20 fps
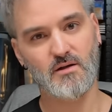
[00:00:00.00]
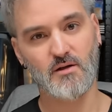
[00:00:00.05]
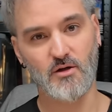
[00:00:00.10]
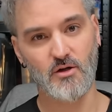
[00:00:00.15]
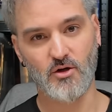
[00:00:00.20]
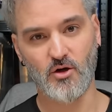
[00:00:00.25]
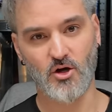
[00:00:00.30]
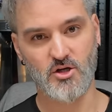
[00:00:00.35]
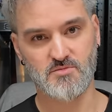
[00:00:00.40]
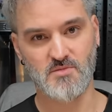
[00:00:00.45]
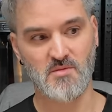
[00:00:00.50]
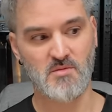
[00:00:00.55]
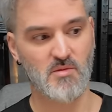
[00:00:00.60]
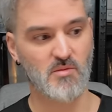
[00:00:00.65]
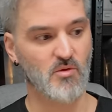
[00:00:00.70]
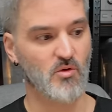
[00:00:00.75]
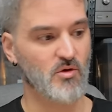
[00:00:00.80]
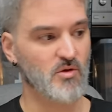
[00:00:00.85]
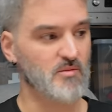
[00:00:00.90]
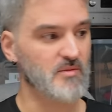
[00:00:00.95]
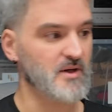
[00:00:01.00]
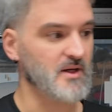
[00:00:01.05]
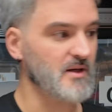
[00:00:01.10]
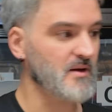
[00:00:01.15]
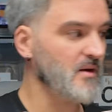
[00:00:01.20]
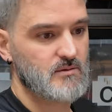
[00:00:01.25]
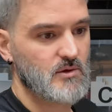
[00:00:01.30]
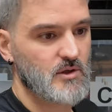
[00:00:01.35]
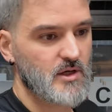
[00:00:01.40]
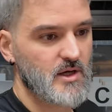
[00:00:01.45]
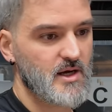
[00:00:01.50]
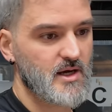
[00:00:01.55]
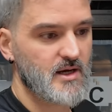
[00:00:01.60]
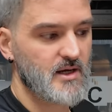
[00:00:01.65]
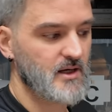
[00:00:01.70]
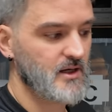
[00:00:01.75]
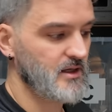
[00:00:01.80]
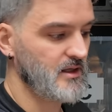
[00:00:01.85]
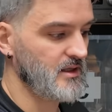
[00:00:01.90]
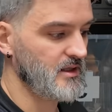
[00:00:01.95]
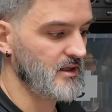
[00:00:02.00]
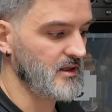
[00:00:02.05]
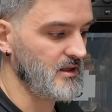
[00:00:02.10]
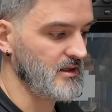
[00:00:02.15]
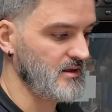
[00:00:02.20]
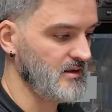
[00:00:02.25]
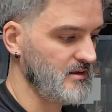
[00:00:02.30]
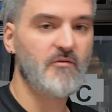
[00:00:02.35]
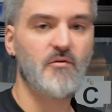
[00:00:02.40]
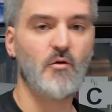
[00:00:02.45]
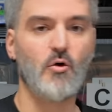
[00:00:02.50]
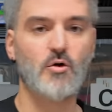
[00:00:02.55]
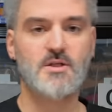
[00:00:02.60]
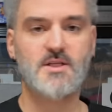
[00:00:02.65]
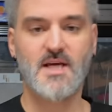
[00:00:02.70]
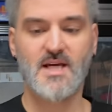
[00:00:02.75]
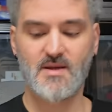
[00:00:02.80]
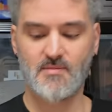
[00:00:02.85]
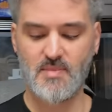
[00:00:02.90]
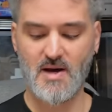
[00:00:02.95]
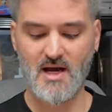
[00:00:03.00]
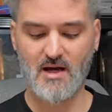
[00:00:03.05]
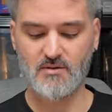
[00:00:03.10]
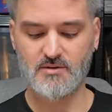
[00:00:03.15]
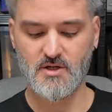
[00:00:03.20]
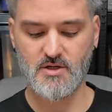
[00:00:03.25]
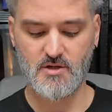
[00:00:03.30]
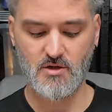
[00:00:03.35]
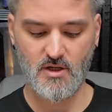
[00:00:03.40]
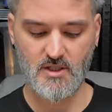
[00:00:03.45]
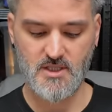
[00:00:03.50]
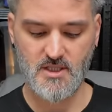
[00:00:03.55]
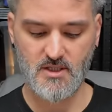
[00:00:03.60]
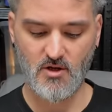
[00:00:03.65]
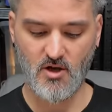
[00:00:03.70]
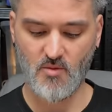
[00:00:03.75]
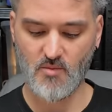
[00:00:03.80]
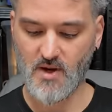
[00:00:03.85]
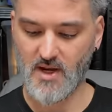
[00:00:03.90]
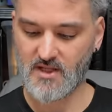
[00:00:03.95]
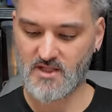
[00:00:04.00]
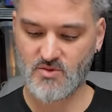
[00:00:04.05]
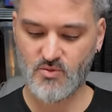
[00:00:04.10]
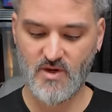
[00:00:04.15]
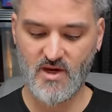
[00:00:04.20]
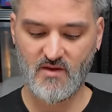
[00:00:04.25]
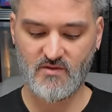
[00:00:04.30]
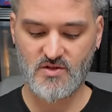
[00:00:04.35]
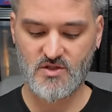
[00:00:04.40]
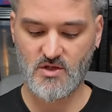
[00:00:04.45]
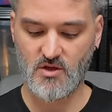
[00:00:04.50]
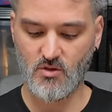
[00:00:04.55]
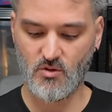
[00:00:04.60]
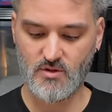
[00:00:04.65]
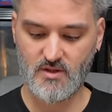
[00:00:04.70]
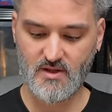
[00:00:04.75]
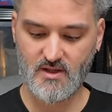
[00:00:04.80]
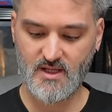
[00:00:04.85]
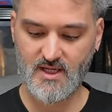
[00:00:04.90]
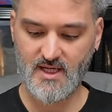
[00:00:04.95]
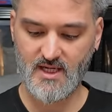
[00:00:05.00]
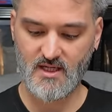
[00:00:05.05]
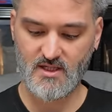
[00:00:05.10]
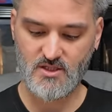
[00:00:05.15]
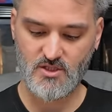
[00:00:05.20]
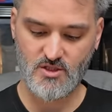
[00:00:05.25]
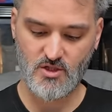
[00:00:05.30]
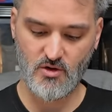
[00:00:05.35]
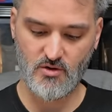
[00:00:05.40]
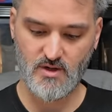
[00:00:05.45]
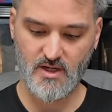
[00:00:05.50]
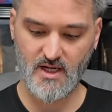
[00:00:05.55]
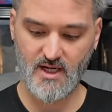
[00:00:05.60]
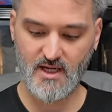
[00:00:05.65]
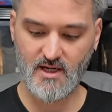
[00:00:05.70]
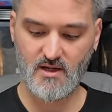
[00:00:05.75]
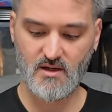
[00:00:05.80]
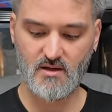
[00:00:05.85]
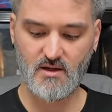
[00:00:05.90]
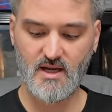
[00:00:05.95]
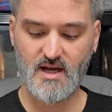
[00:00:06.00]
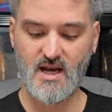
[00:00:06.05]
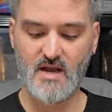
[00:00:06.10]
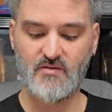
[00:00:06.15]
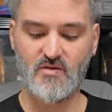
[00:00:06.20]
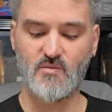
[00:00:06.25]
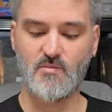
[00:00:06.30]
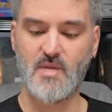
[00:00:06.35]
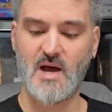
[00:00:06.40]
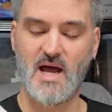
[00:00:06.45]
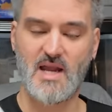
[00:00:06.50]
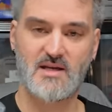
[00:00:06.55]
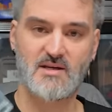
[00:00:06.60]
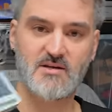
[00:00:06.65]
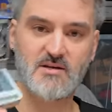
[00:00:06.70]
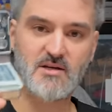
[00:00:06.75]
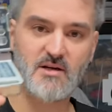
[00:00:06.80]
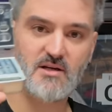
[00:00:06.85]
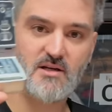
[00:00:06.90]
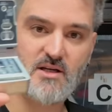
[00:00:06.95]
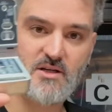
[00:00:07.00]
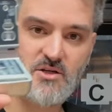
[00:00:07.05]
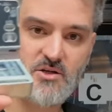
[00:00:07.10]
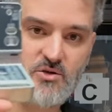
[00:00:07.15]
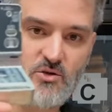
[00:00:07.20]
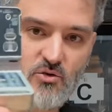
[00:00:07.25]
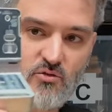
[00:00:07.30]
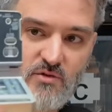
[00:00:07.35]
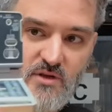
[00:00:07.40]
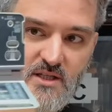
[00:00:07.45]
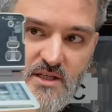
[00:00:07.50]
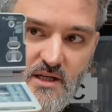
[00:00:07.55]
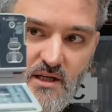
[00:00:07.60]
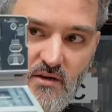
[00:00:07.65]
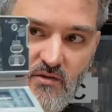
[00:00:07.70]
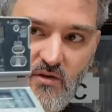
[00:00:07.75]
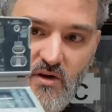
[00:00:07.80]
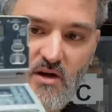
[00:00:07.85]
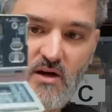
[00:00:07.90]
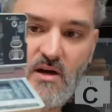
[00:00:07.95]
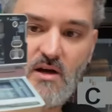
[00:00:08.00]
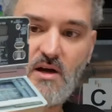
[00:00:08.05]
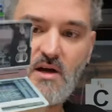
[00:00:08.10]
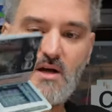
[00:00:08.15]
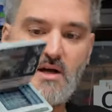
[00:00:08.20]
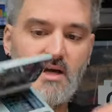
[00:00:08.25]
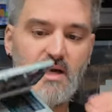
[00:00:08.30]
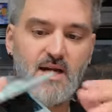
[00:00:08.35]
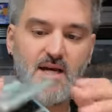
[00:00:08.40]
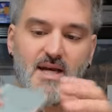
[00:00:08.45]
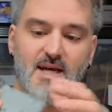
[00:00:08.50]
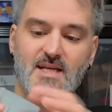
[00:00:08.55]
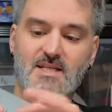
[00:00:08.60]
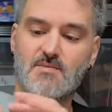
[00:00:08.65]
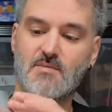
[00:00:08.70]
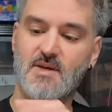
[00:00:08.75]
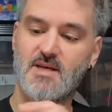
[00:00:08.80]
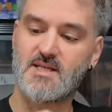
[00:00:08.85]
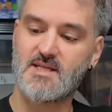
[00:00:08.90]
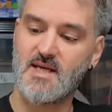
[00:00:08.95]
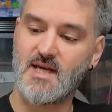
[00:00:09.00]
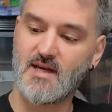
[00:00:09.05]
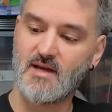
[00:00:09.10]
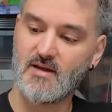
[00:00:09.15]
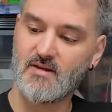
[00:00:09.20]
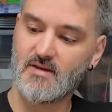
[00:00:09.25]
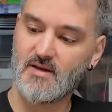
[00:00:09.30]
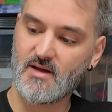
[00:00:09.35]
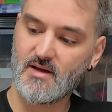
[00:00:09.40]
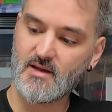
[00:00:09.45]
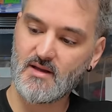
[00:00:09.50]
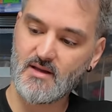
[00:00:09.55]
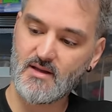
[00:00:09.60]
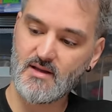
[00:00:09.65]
You guys remember more than me. Whee! £14.99. We have sold the Sony 11-band digital receiver. It is missing the